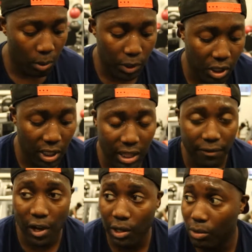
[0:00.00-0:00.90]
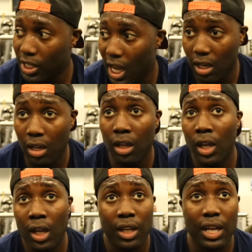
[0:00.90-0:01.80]
We're just going to get the final set in
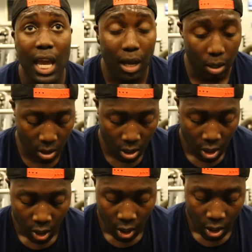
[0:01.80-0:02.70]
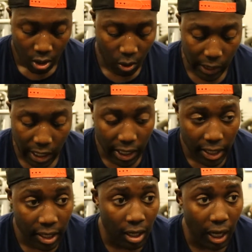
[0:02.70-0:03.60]
now, quickly,
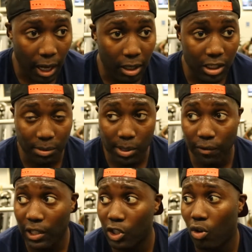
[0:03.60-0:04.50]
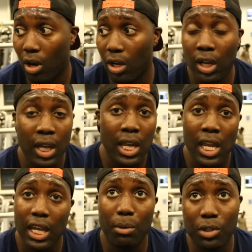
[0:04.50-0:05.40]
because I'm still feeling strong.
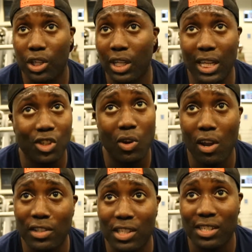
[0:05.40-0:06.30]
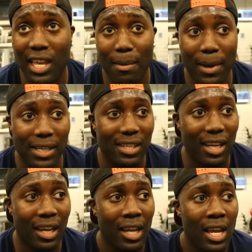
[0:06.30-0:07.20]
And I'm just going to get straight over to the Stairmaster.